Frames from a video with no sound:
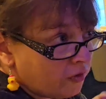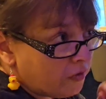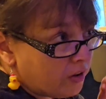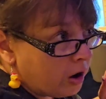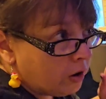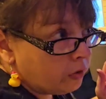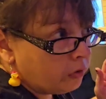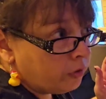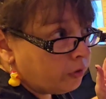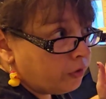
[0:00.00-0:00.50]
I
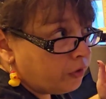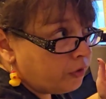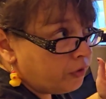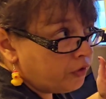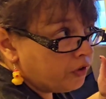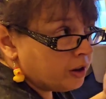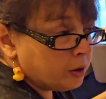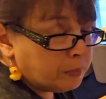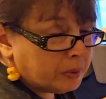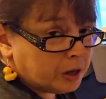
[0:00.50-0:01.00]
found
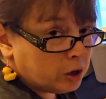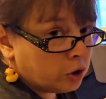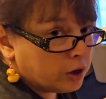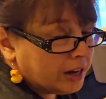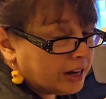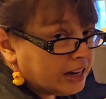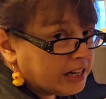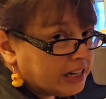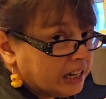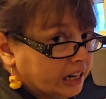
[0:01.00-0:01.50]
Filipino
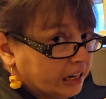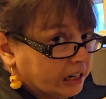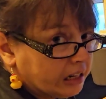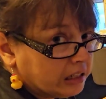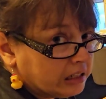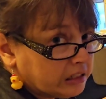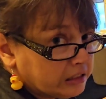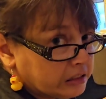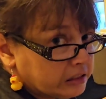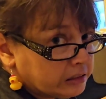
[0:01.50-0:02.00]
candy,
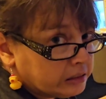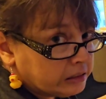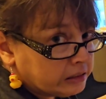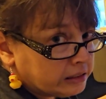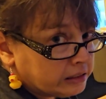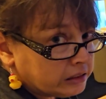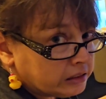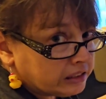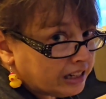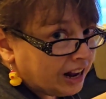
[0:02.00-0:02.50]

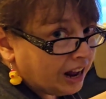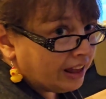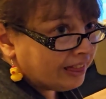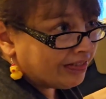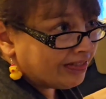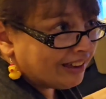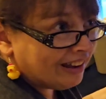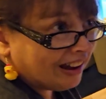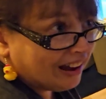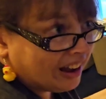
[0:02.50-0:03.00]
I
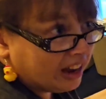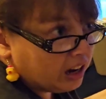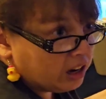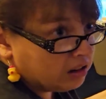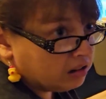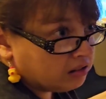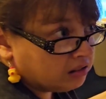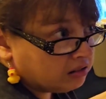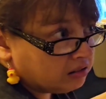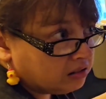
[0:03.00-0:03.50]
think.
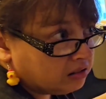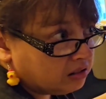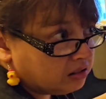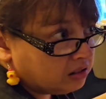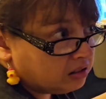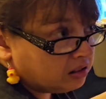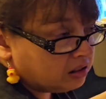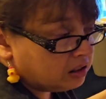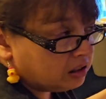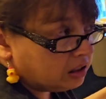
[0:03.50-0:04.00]
Yep.
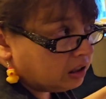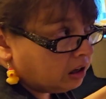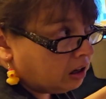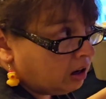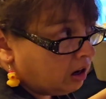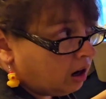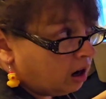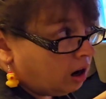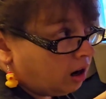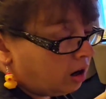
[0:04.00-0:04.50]

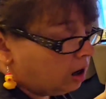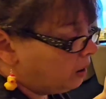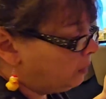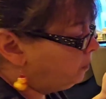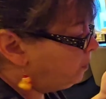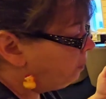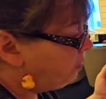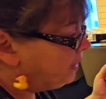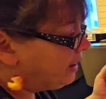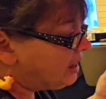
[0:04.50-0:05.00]

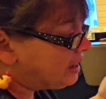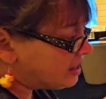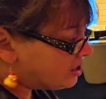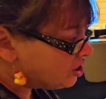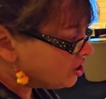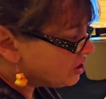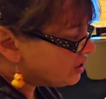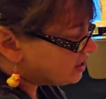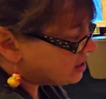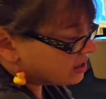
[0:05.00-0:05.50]
Um,
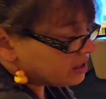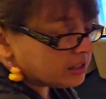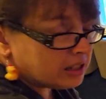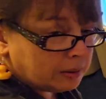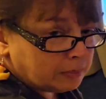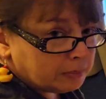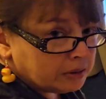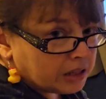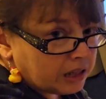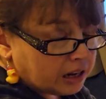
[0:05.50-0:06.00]
it's just
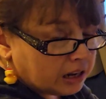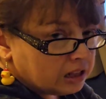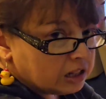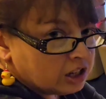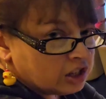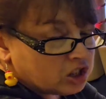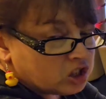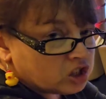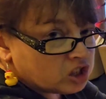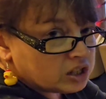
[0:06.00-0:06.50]
something little.
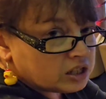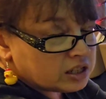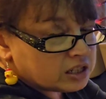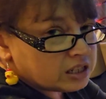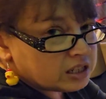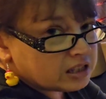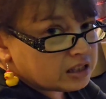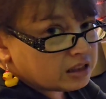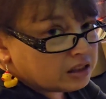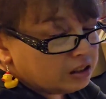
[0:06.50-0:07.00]
It's just
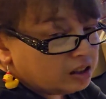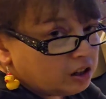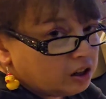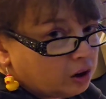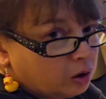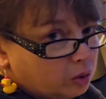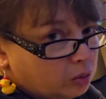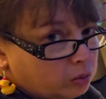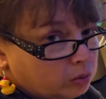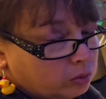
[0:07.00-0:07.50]
a you
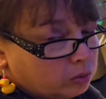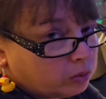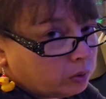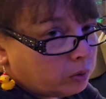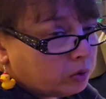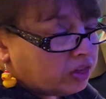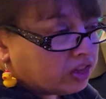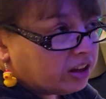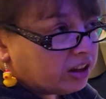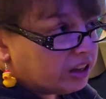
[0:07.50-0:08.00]
know
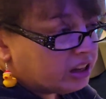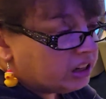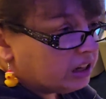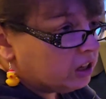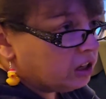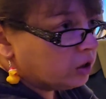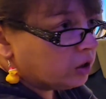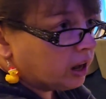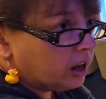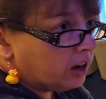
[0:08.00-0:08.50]
we were thinking
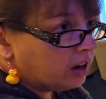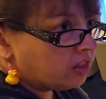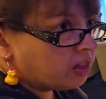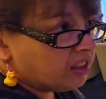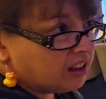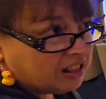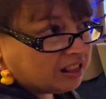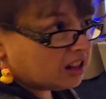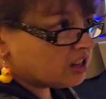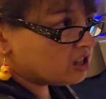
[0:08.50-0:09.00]
of you kind of
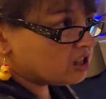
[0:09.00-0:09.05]
thing.